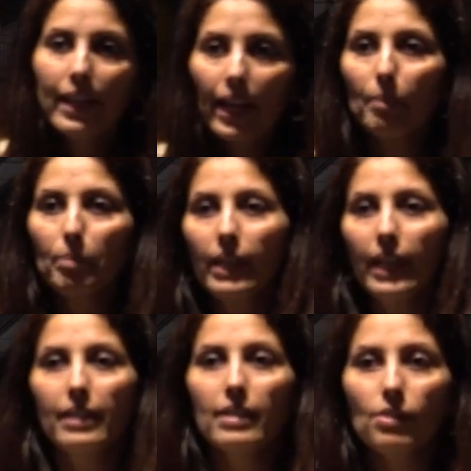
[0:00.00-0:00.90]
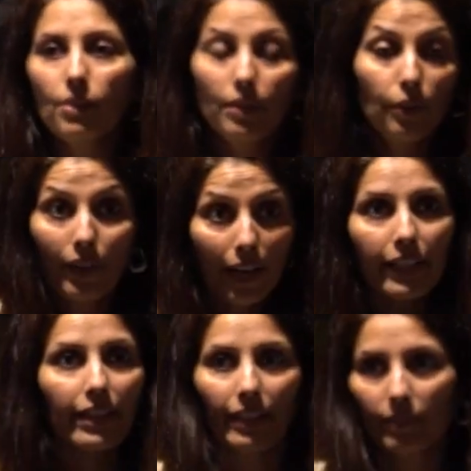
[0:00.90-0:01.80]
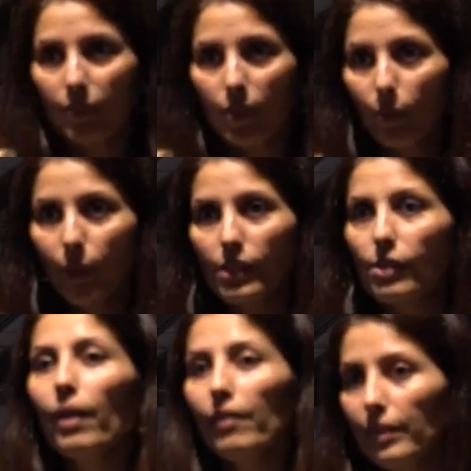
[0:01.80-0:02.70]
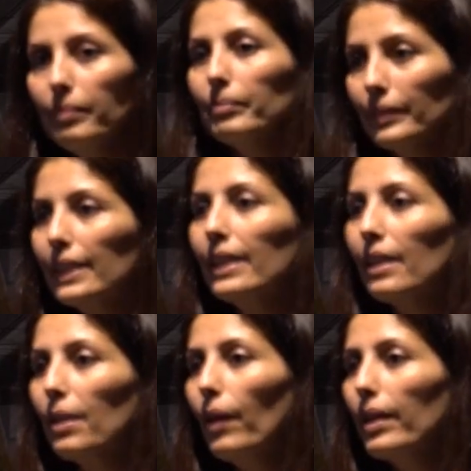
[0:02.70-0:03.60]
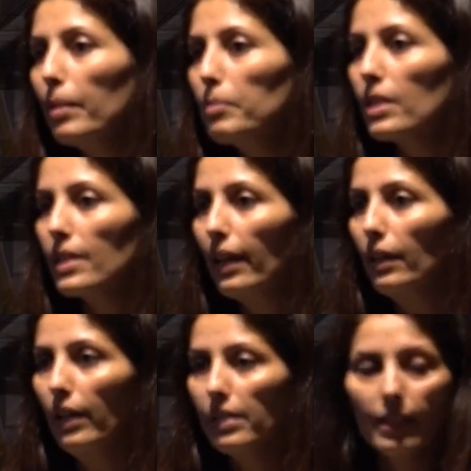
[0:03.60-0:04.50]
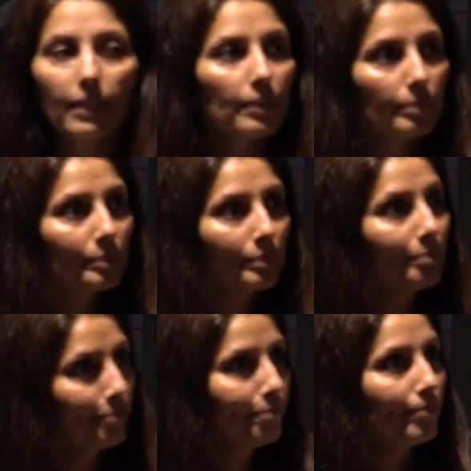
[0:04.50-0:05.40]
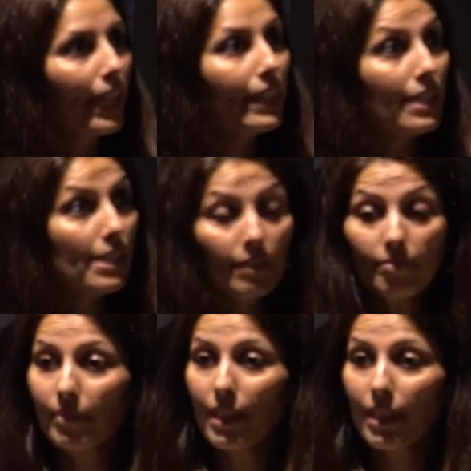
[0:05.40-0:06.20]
Ampliance or anything whatsoever. You want them to stay agnostic. And that's it.